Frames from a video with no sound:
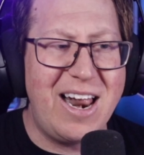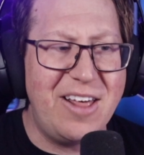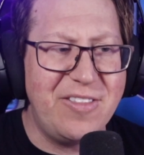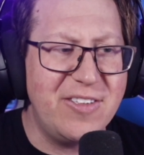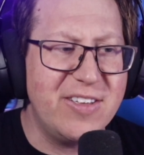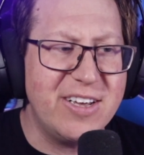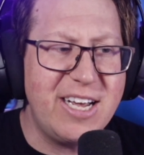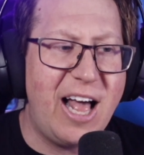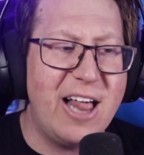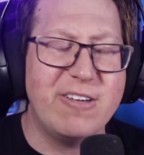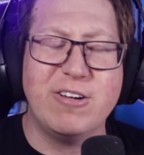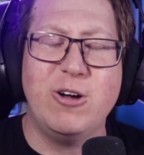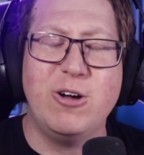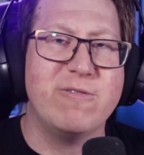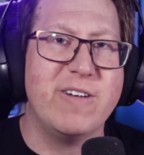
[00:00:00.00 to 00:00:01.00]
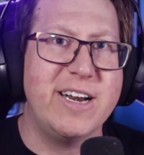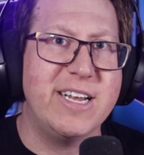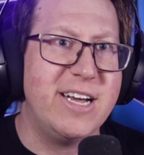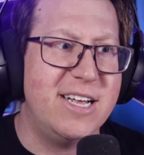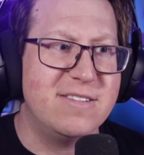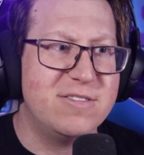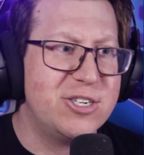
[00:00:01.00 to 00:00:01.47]
I think the coloring already
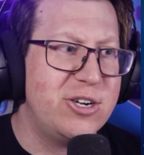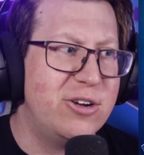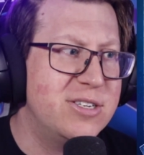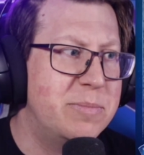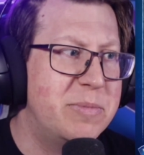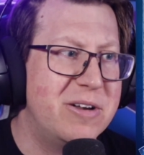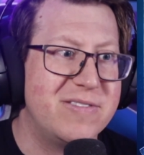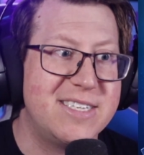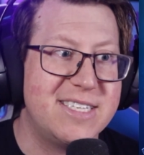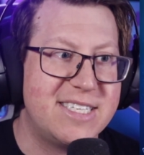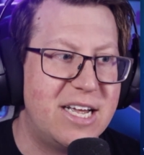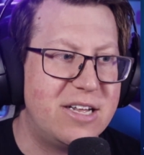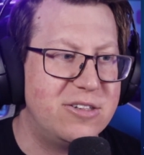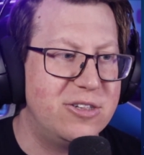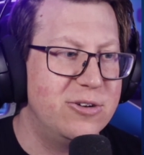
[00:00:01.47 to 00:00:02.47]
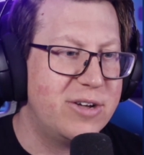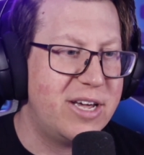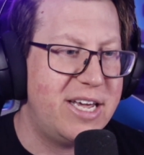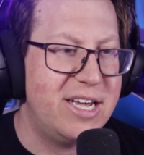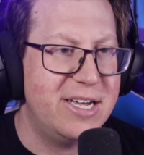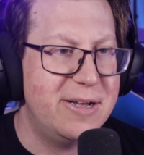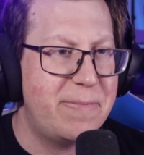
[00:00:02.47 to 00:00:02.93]
kind of shows a bit of a Cell look
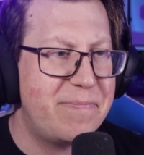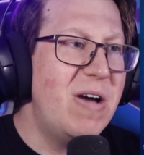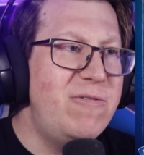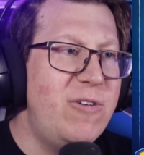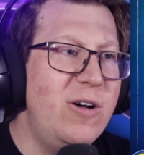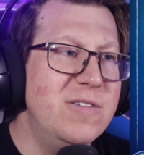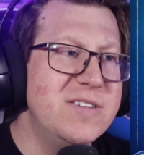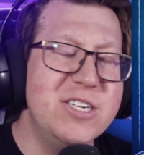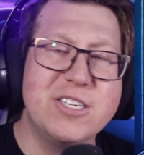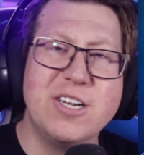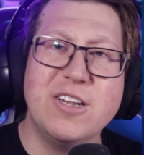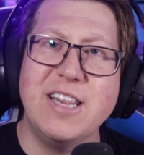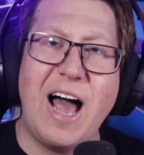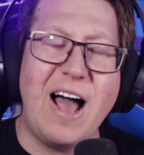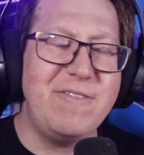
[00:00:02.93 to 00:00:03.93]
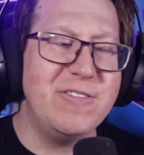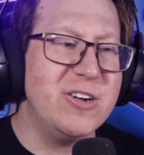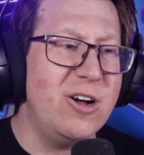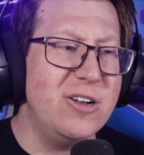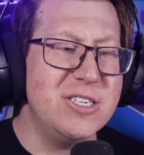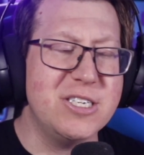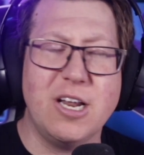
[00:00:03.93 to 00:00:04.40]
here. Evolves into
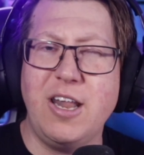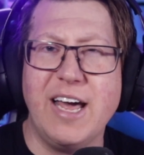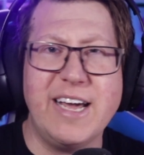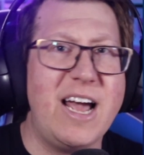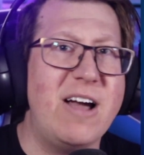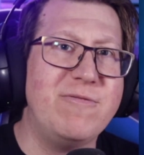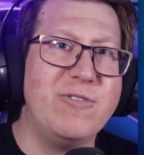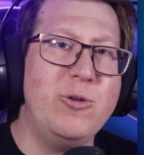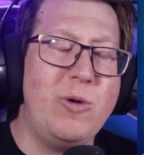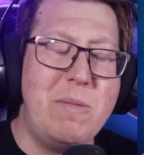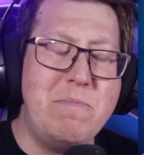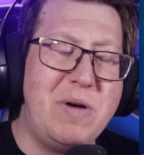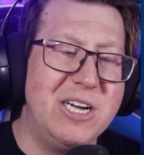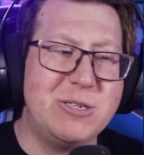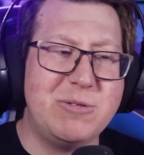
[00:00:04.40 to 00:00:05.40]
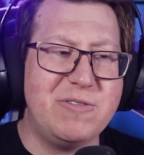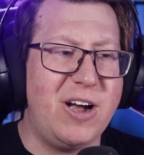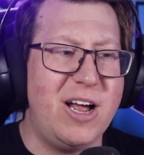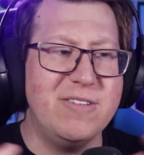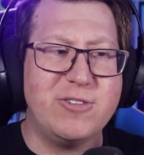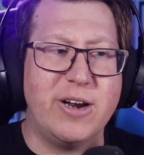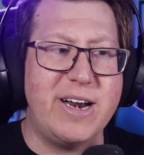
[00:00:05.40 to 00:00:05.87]
Larvagon. So like everyone bugs, we've
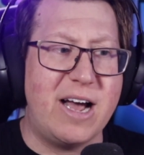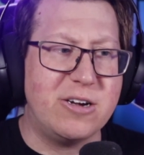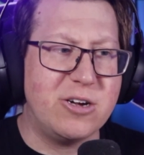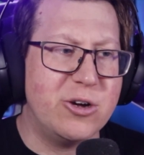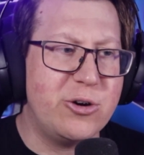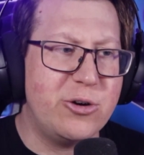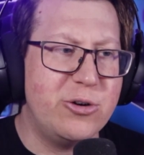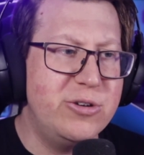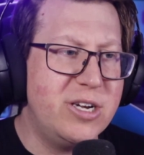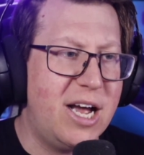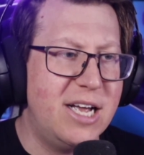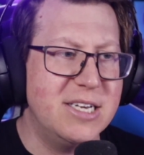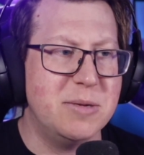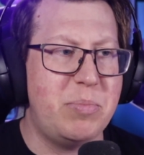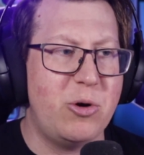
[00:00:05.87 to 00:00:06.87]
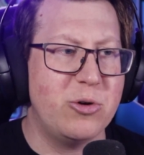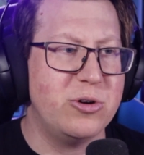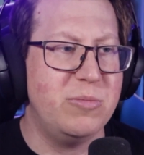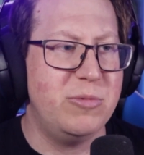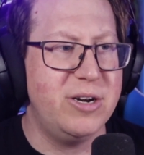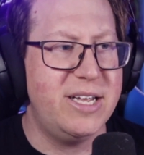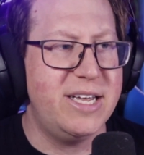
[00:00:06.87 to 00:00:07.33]
kind of got our cocoon kinds of
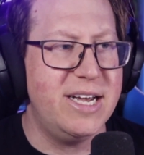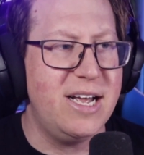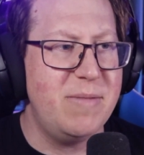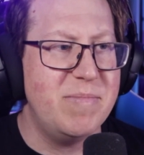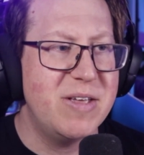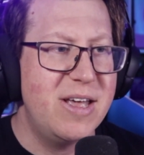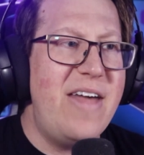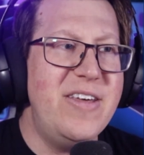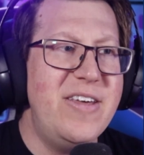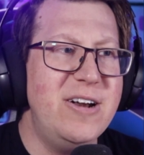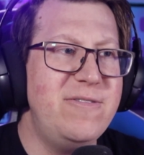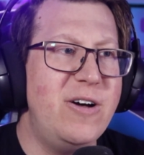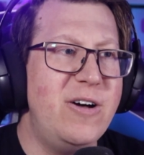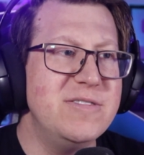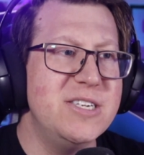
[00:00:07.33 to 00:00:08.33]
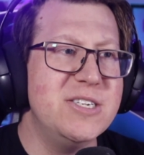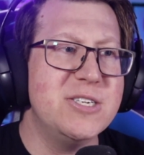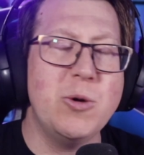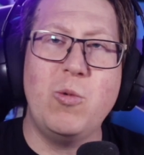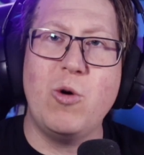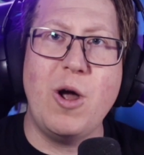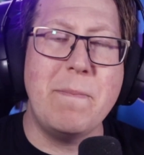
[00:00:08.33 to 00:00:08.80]
Pokemon here. And then evolves
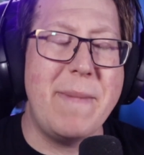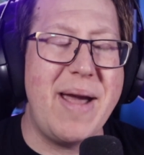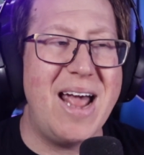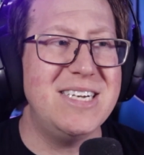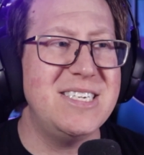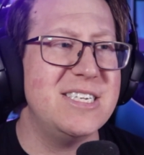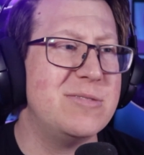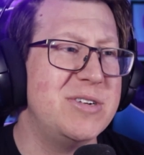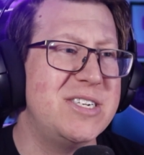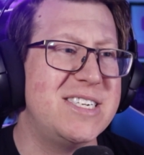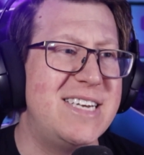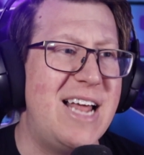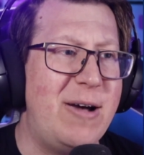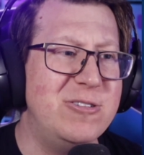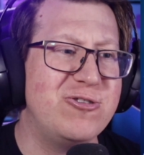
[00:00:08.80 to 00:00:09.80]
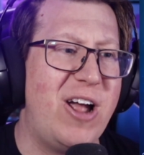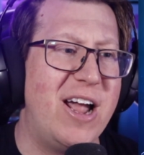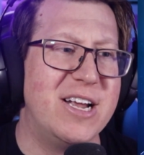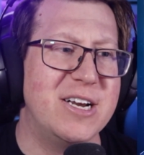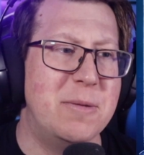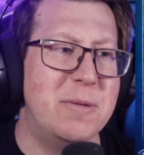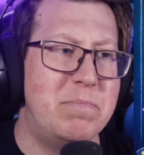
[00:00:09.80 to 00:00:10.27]
into Wormantis, which is now a
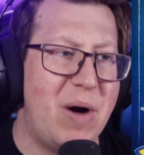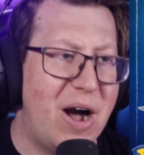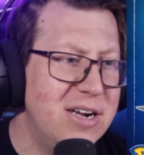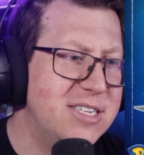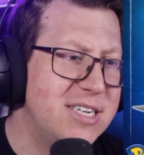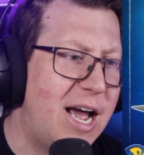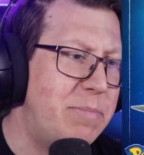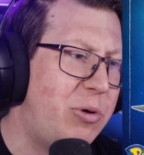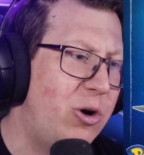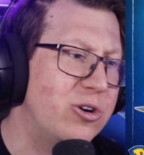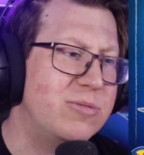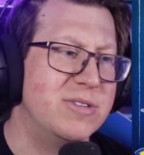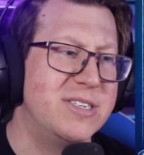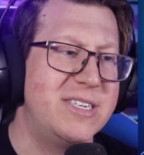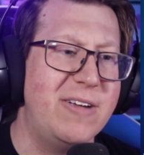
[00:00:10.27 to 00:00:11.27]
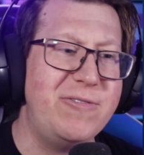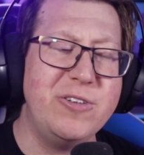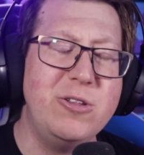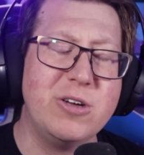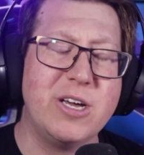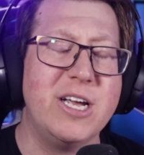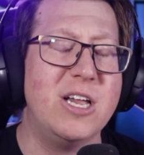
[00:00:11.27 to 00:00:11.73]
dragon and bug type Pokemon.
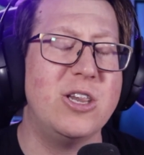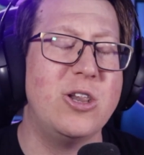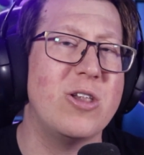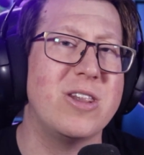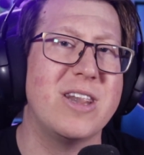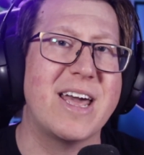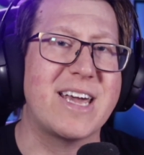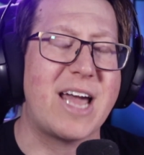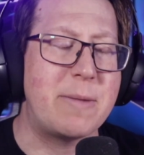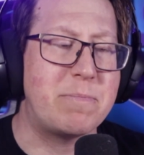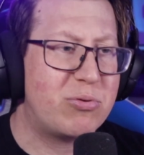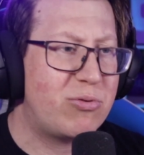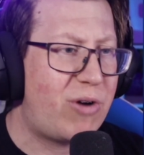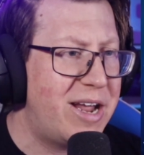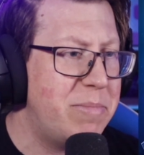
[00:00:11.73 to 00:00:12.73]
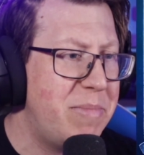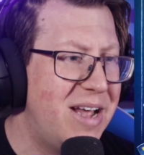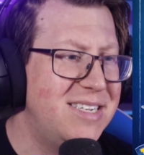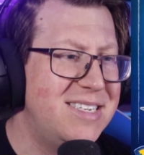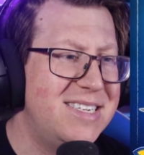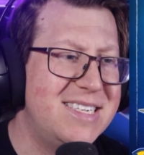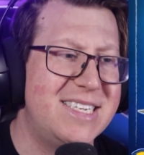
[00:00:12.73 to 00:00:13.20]
Definitely looking a lot like a praying
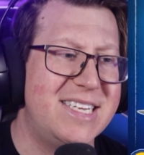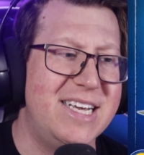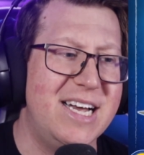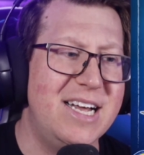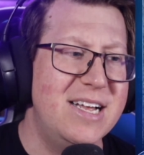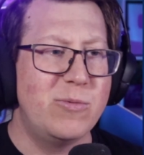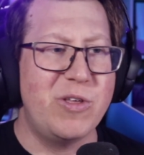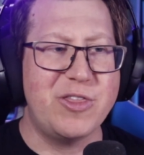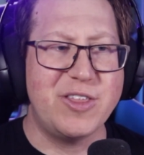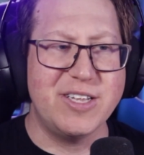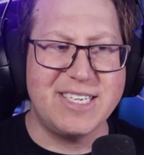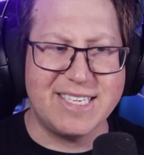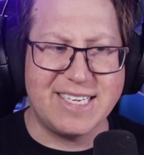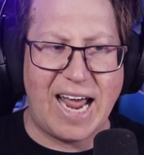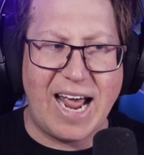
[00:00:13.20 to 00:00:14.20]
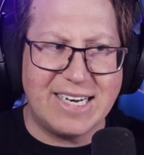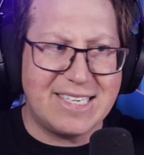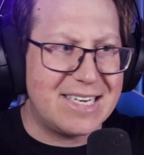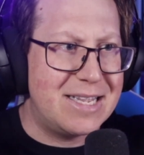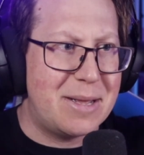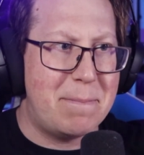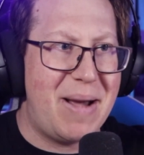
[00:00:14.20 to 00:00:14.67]
mantis here with the
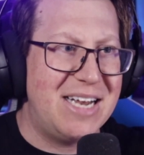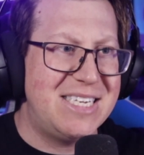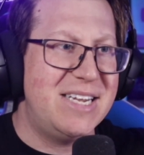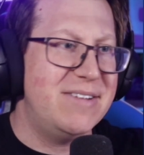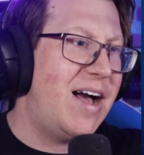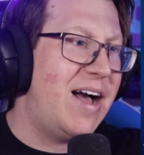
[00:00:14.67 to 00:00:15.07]
stance and the massive